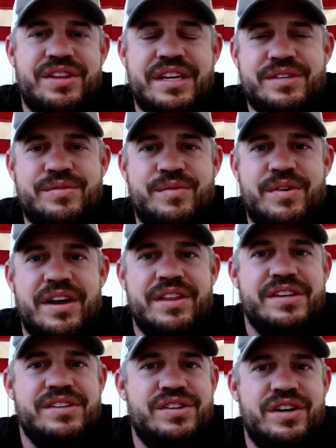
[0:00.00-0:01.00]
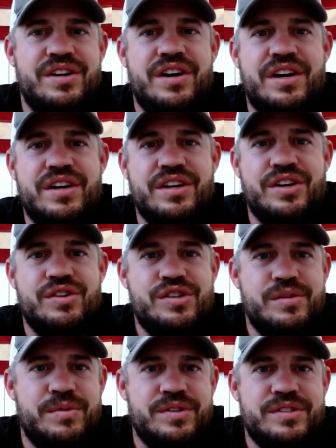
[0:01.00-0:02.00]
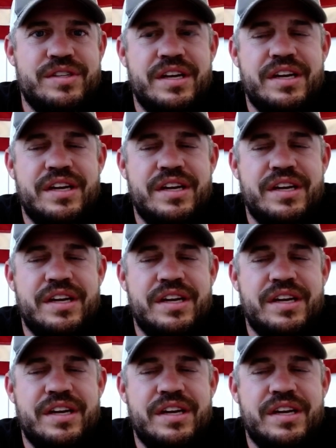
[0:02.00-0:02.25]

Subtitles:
things we want. These are our non-negotiables.